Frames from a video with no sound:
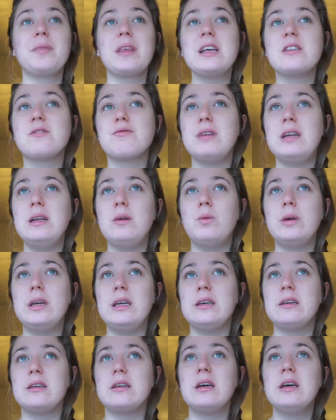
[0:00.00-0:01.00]
it's really
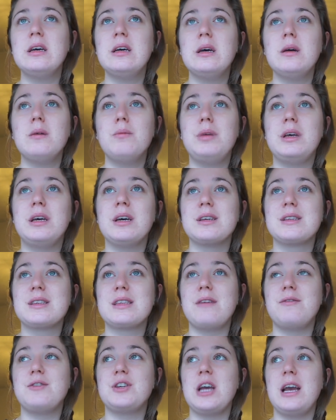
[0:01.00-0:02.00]
weird because
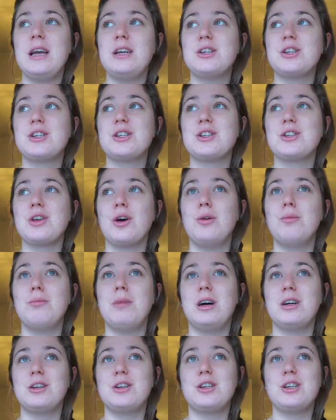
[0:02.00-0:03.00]
they've changed so
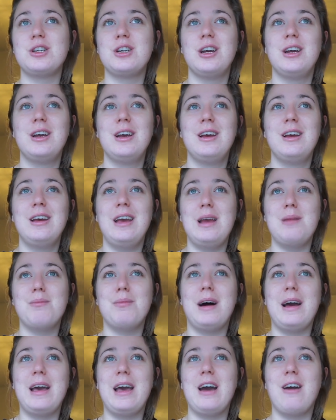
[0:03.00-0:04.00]
much in
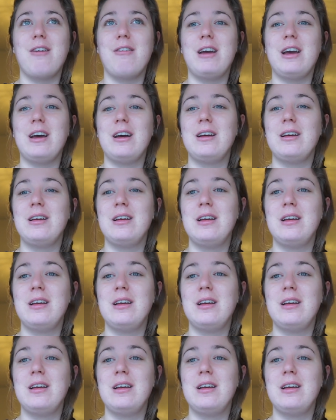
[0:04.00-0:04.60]
my area.